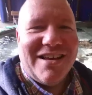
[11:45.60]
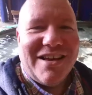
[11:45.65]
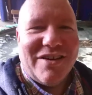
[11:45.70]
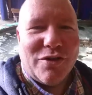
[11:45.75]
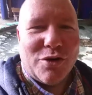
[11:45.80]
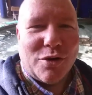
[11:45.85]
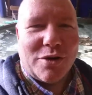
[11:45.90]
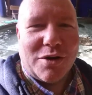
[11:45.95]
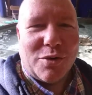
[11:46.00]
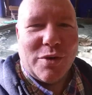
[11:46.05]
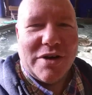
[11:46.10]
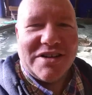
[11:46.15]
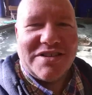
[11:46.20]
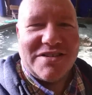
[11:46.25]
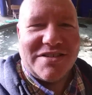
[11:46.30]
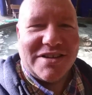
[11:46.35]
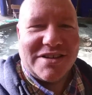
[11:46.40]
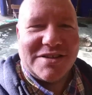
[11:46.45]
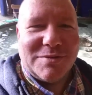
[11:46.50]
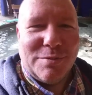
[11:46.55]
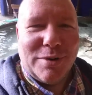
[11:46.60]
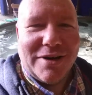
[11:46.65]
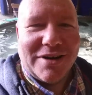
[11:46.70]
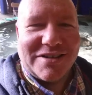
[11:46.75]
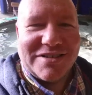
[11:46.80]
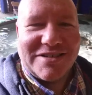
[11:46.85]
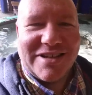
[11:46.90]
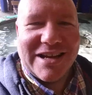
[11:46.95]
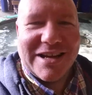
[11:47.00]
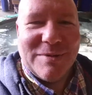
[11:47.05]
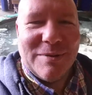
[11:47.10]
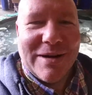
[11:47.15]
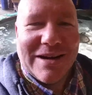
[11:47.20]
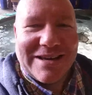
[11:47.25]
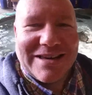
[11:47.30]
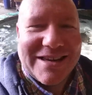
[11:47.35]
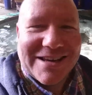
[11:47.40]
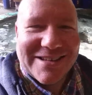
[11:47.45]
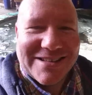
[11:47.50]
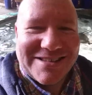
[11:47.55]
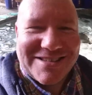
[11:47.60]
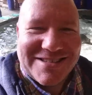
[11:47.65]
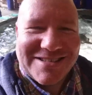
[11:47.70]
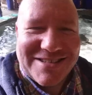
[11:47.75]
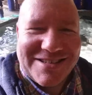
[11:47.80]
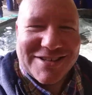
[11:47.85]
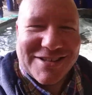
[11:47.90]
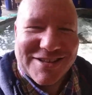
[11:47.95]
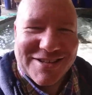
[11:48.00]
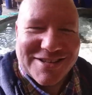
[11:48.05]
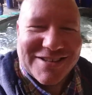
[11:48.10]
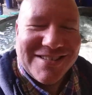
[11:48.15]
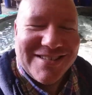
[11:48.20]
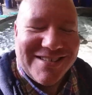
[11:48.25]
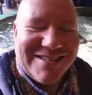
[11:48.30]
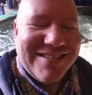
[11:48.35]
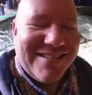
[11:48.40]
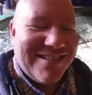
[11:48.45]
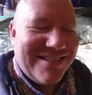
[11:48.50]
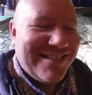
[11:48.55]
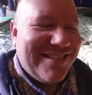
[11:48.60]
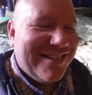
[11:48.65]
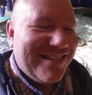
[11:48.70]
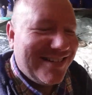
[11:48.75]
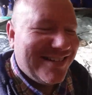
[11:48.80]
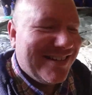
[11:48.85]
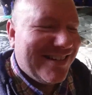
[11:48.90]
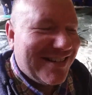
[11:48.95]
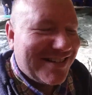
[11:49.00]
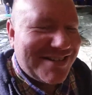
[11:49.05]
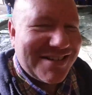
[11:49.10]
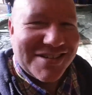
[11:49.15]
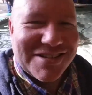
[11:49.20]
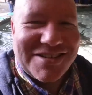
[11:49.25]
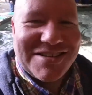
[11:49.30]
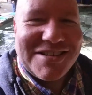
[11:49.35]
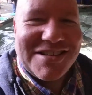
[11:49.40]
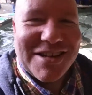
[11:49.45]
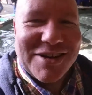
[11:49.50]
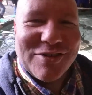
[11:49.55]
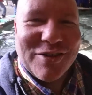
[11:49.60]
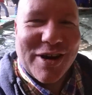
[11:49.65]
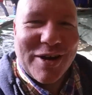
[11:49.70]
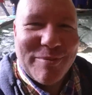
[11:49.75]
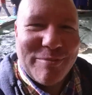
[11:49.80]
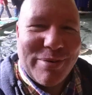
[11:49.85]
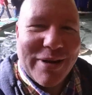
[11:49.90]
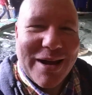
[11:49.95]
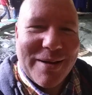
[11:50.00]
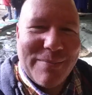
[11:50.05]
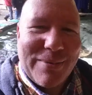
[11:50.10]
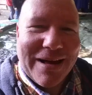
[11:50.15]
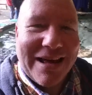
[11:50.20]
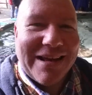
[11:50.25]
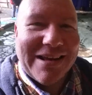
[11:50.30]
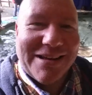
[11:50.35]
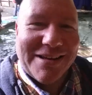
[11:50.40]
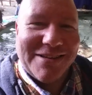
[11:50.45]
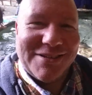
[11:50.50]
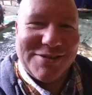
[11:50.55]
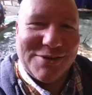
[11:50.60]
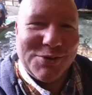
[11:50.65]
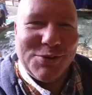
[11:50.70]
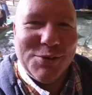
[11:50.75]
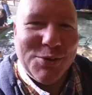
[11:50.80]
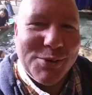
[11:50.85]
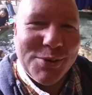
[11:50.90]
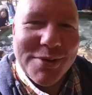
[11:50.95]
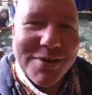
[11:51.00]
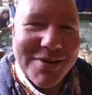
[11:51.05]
You ever want to waste $6 to take my kids to the Stingray Bay petting zoo?